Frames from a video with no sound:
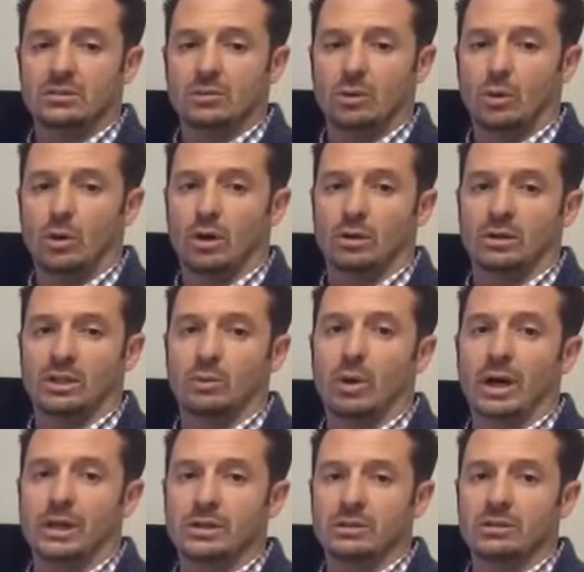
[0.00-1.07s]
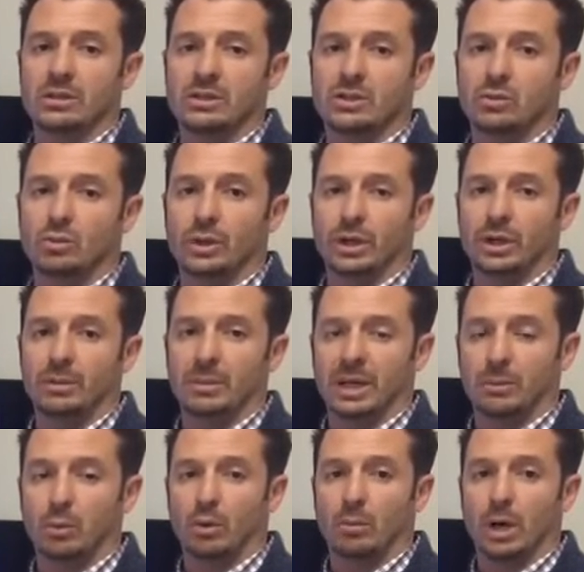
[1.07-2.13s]
wholeheartedly want to do this to win and
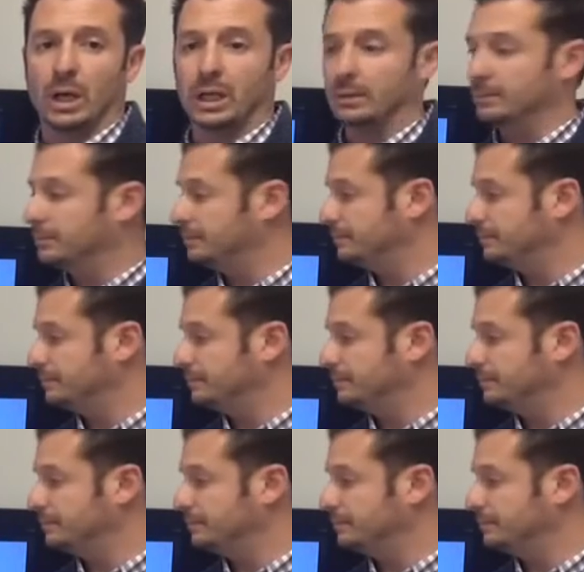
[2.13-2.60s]
make more money.